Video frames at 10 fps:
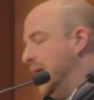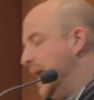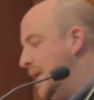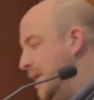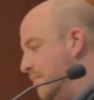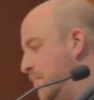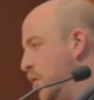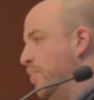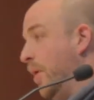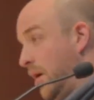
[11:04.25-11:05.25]
in
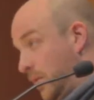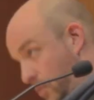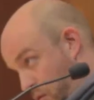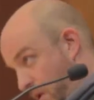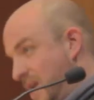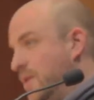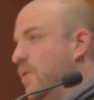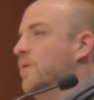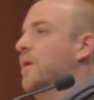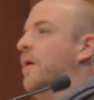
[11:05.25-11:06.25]
mobile or in
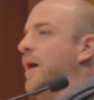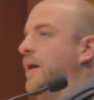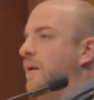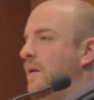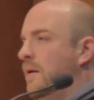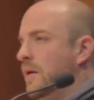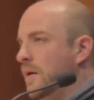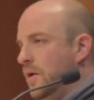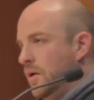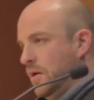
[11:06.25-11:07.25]
online,
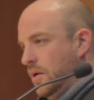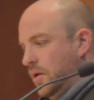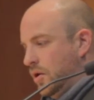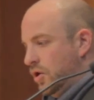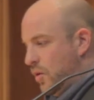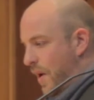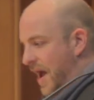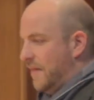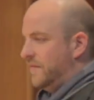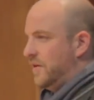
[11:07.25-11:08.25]
you
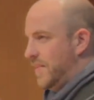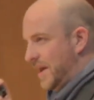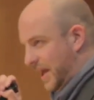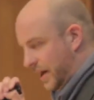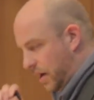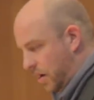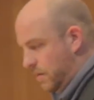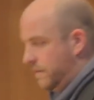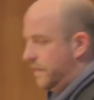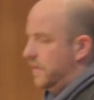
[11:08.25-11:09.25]
have to make it
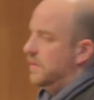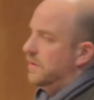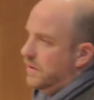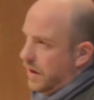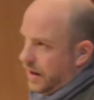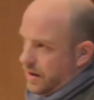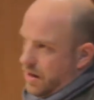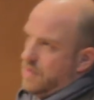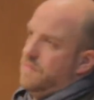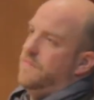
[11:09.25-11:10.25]
over and
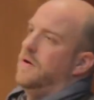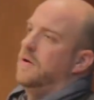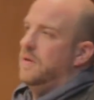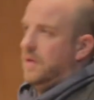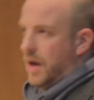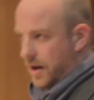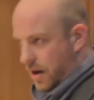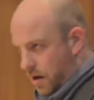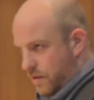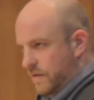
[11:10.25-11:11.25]
over and
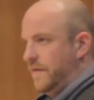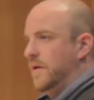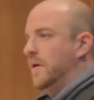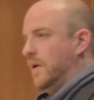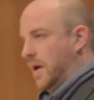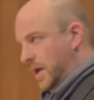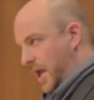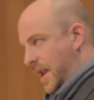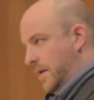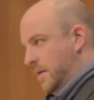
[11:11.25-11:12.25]
over
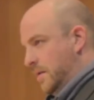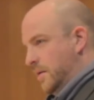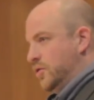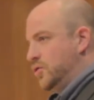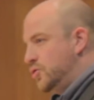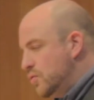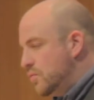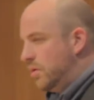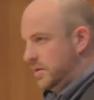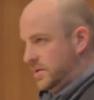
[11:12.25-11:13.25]
again. Do
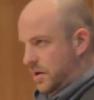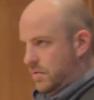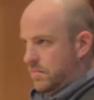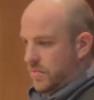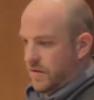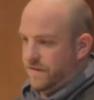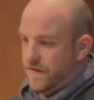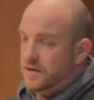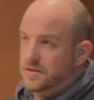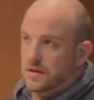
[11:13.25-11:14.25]
not assume the
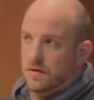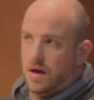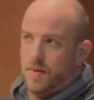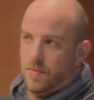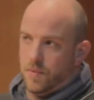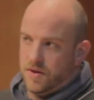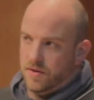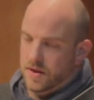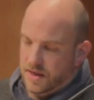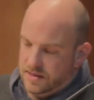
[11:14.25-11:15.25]
first thing you come up with
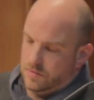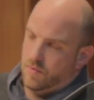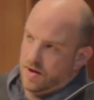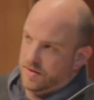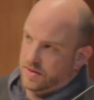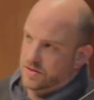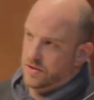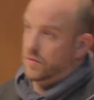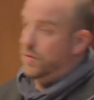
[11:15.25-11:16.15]
is the right thing to do,